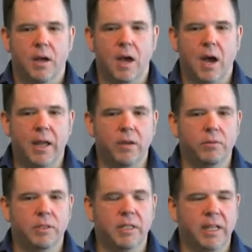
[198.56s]
I
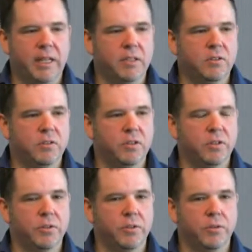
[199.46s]
don't need
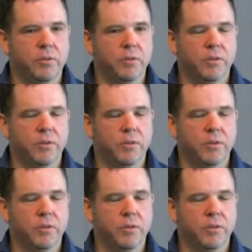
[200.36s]
to